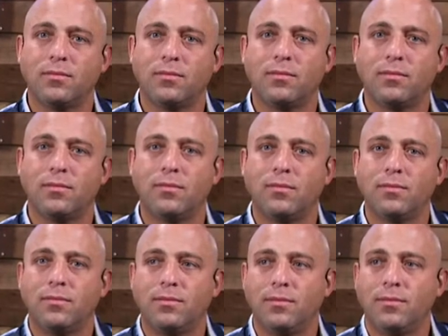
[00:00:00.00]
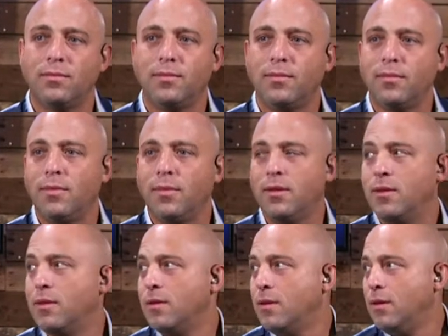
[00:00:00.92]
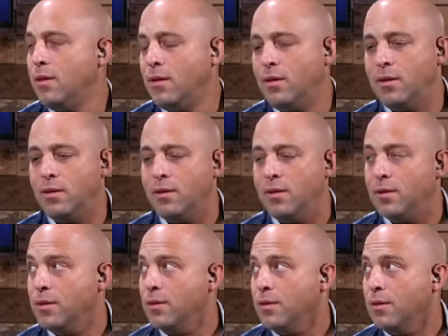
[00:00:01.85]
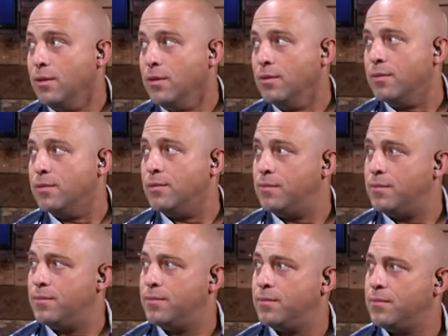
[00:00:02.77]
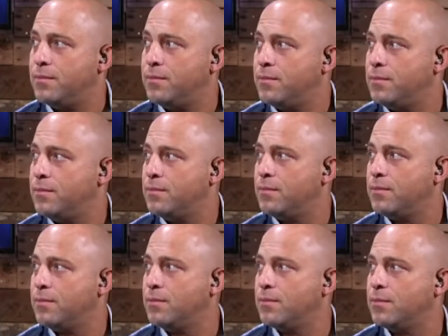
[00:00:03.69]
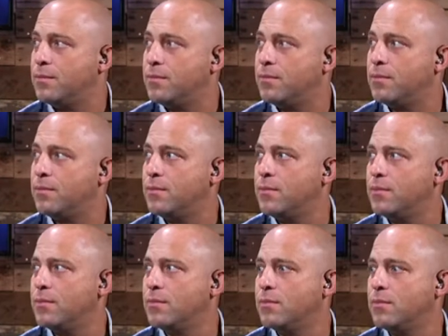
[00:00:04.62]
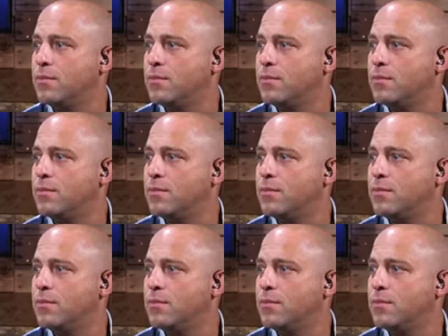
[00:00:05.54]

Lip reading: (not speaking)